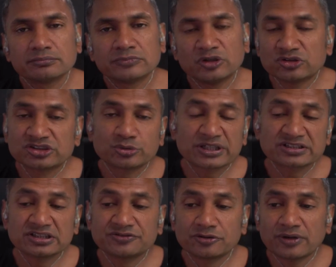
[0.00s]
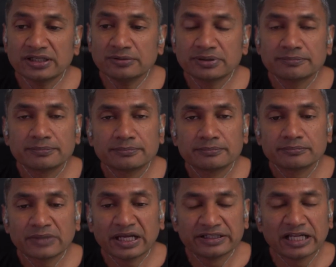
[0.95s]
who was arrested for rape
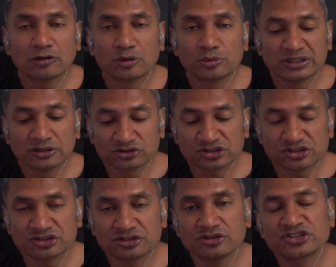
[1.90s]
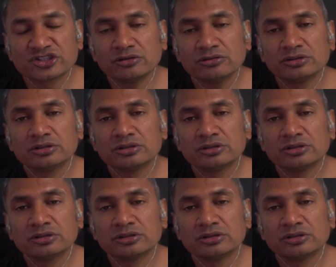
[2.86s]
and now are reluctant to do so,